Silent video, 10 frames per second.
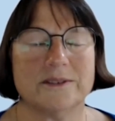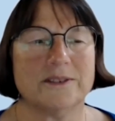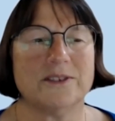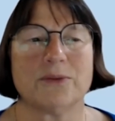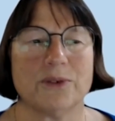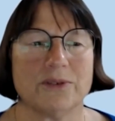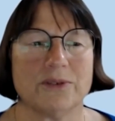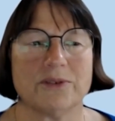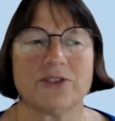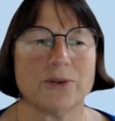
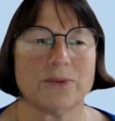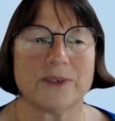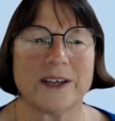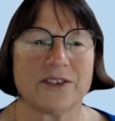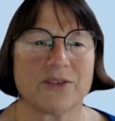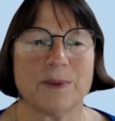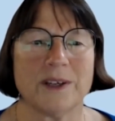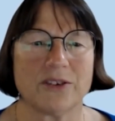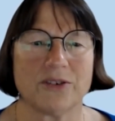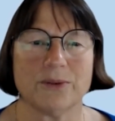different sort of
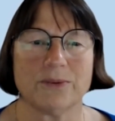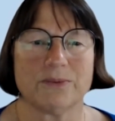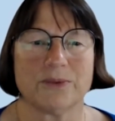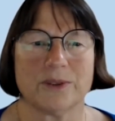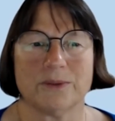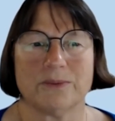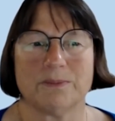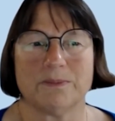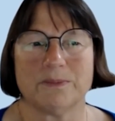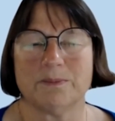aspects of
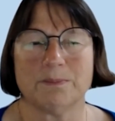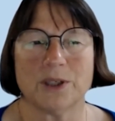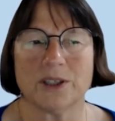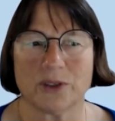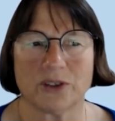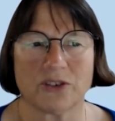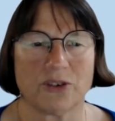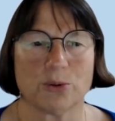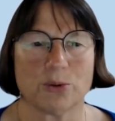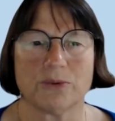
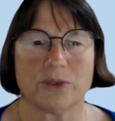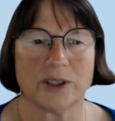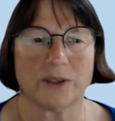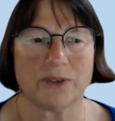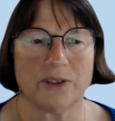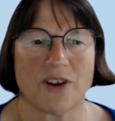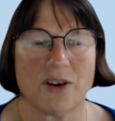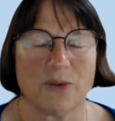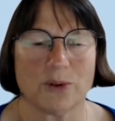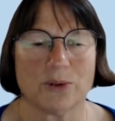biodiversity or of life in
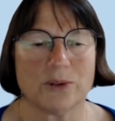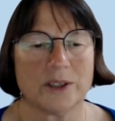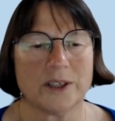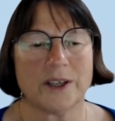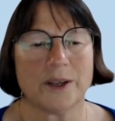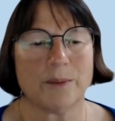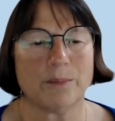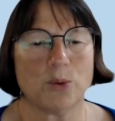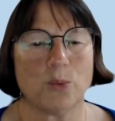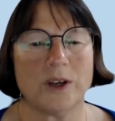general,
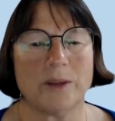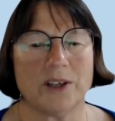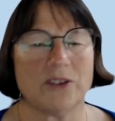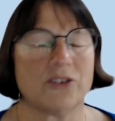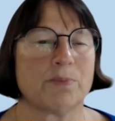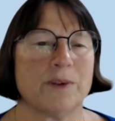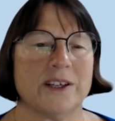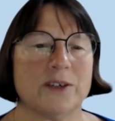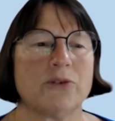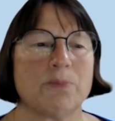but where might the
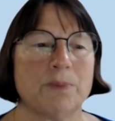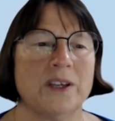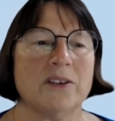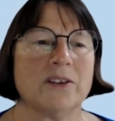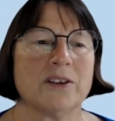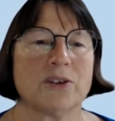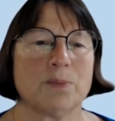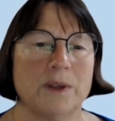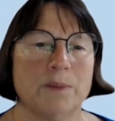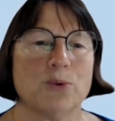spin-outs be that other
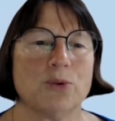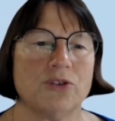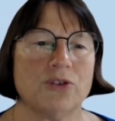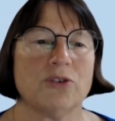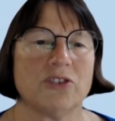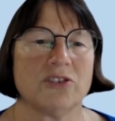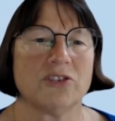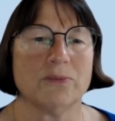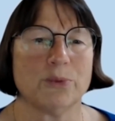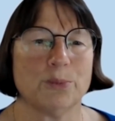people could use this
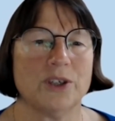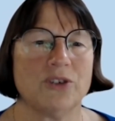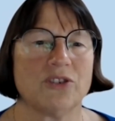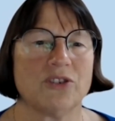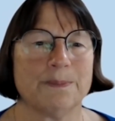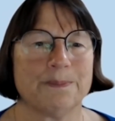information?